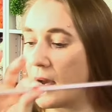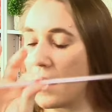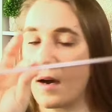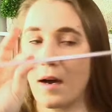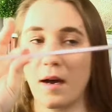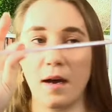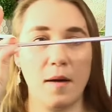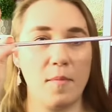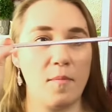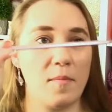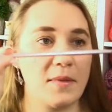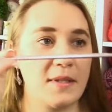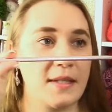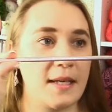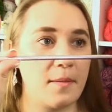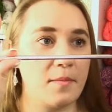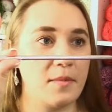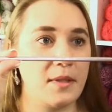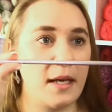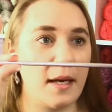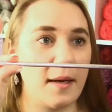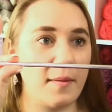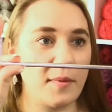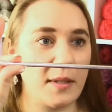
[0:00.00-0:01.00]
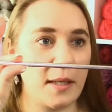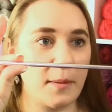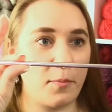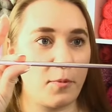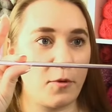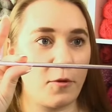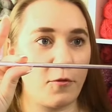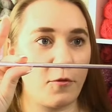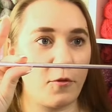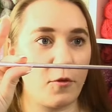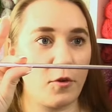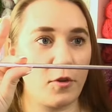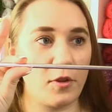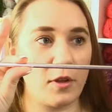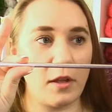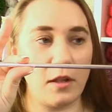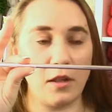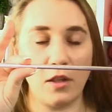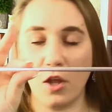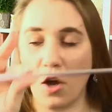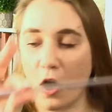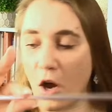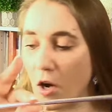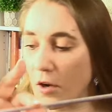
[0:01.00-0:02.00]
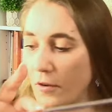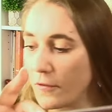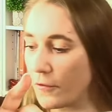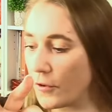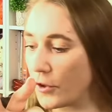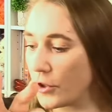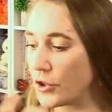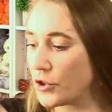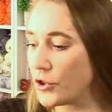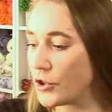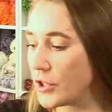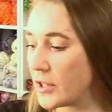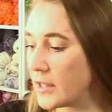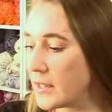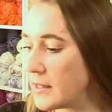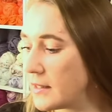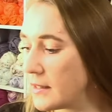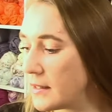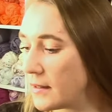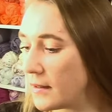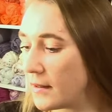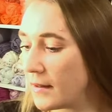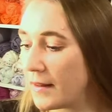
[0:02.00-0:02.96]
Um, sometimes I prefer the long versions,